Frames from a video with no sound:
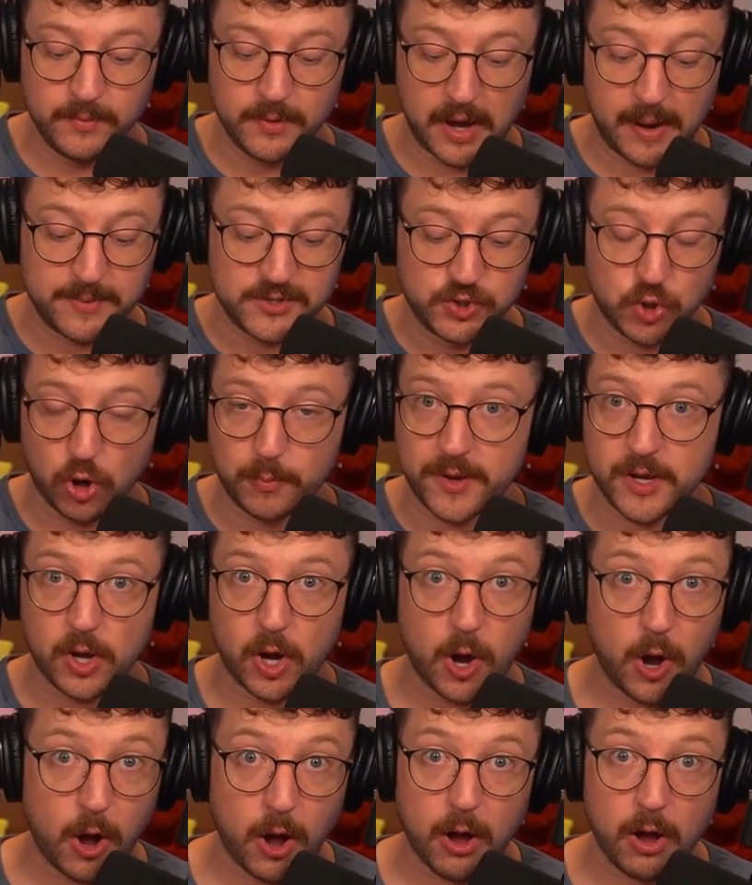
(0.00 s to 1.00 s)
absorbing
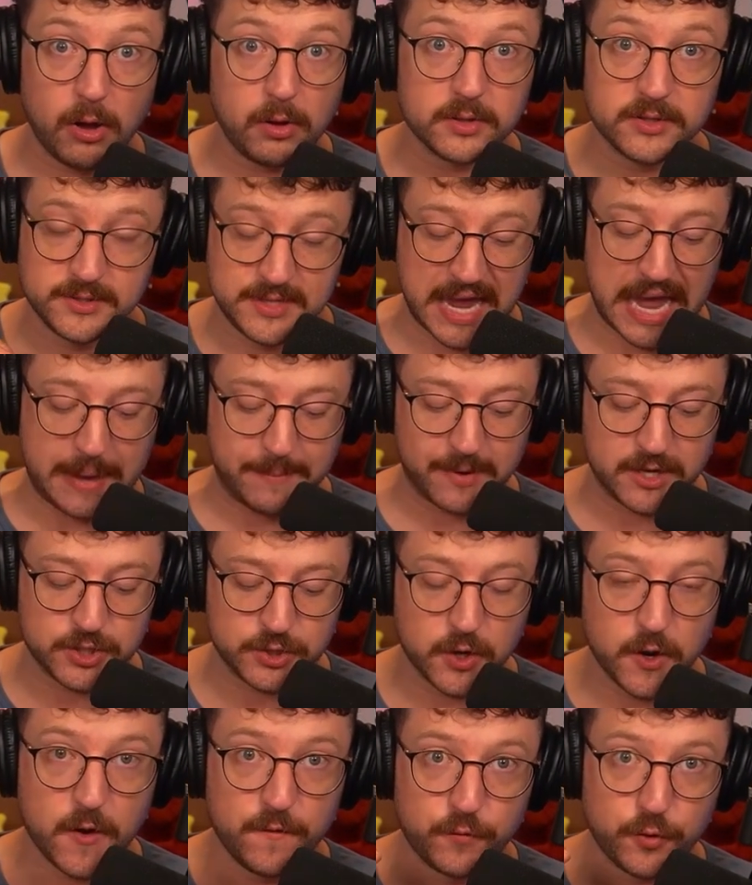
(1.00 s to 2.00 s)
all damage
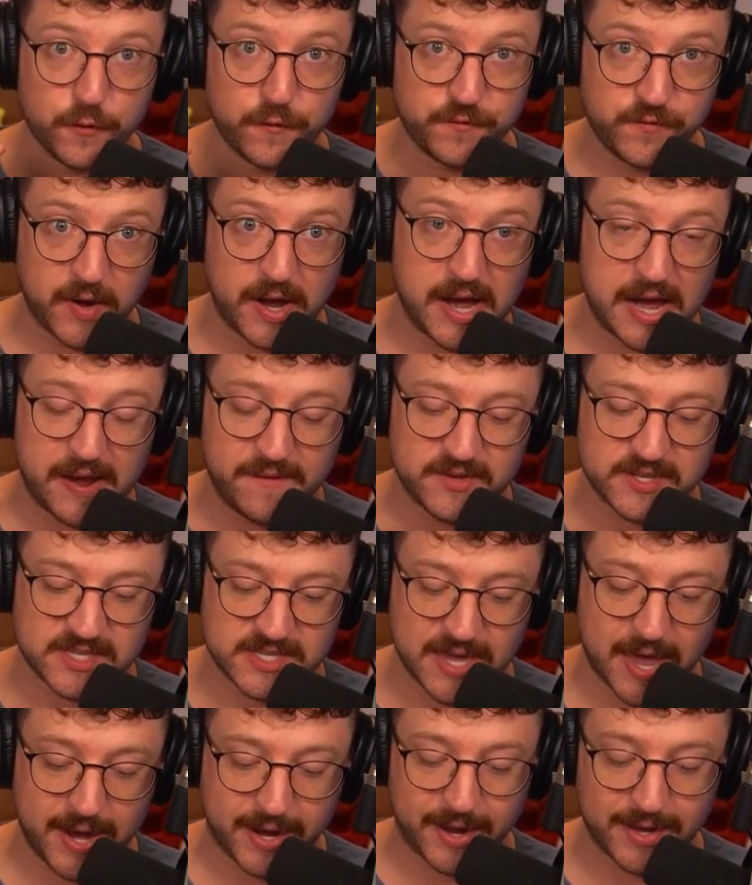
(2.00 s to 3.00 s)
for 5
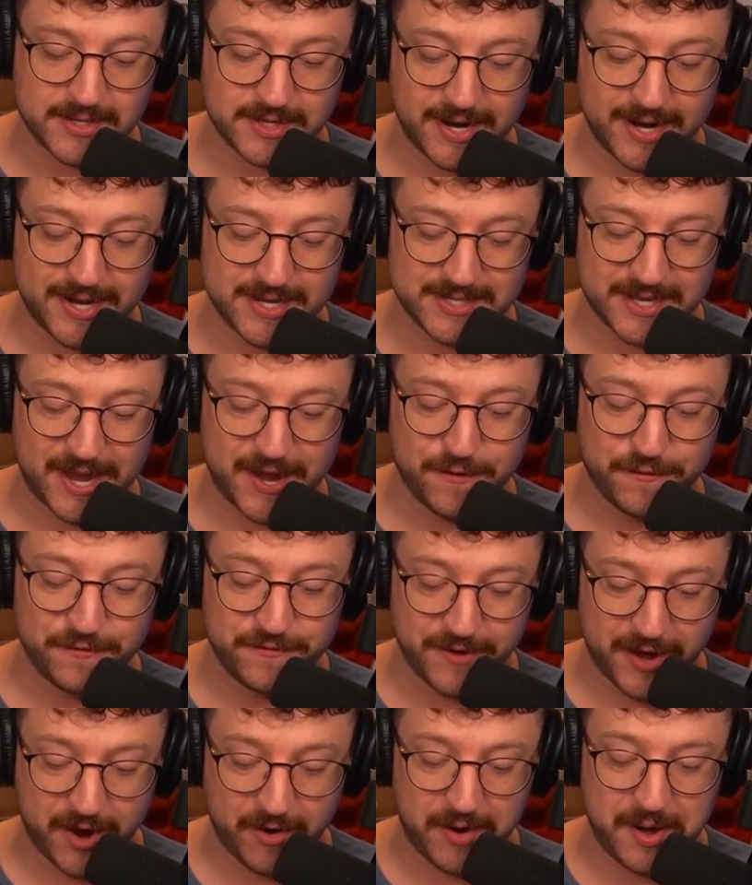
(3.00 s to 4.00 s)
seconds. It is a
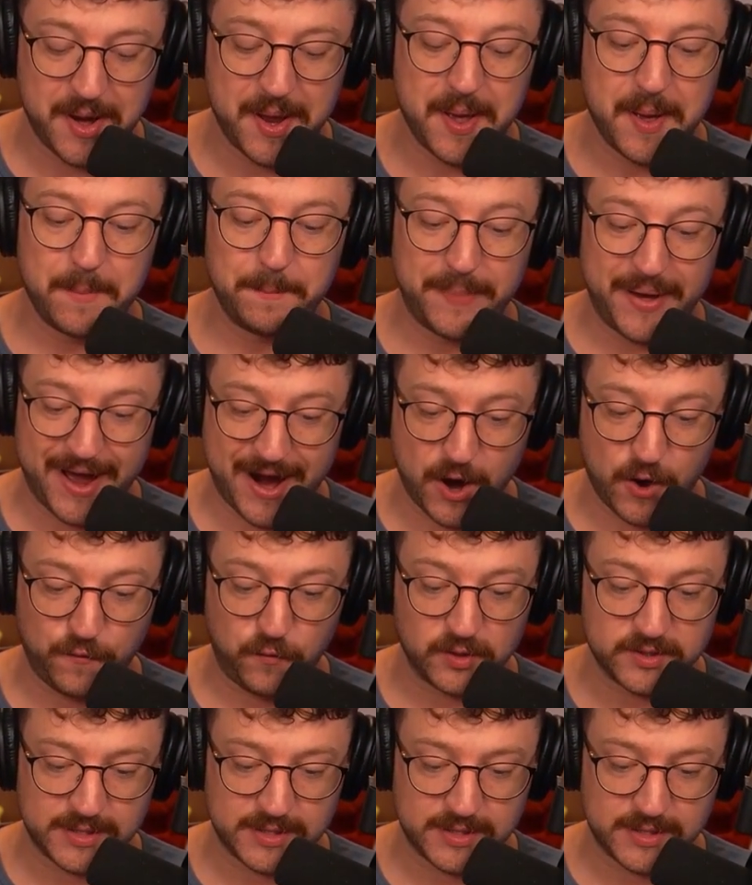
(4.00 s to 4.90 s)
very powerful